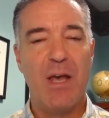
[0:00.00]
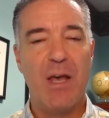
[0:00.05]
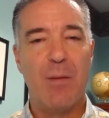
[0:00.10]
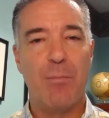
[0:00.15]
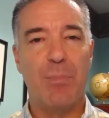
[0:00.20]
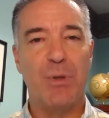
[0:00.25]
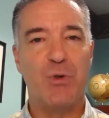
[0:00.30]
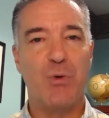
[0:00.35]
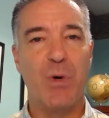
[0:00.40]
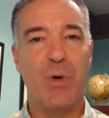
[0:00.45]

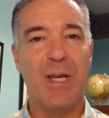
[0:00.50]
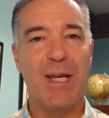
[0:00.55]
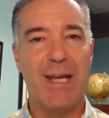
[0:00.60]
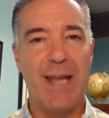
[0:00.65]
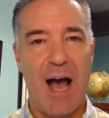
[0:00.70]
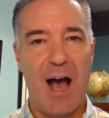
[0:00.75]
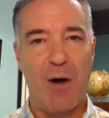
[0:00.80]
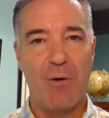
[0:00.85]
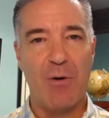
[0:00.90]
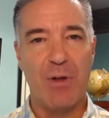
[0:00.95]
between
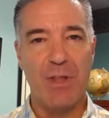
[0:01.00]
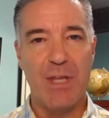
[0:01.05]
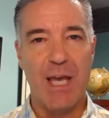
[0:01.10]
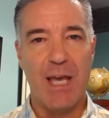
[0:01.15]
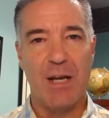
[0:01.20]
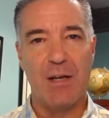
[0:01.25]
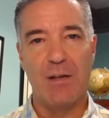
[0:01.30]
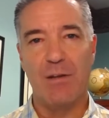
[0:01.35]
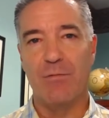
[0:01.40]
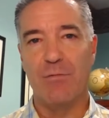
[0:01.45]
now and the
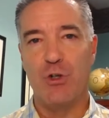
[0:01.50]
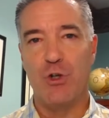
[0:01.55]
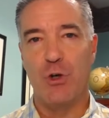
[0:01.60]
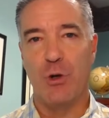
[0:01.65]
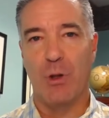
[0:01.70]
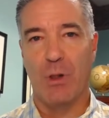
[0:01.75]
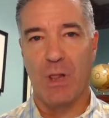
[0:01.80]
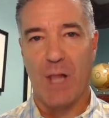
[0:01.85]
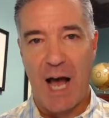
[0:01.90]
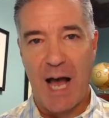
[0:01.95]
end of
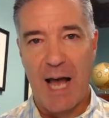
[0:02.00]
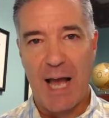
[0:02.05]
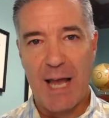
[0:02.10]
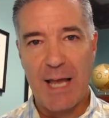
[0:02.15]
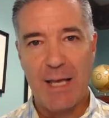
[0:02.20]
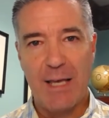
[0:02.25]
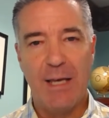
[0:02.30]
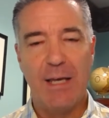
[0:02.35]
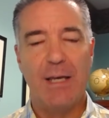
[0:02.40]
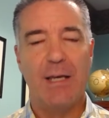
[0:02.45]

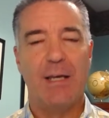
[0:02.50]
July.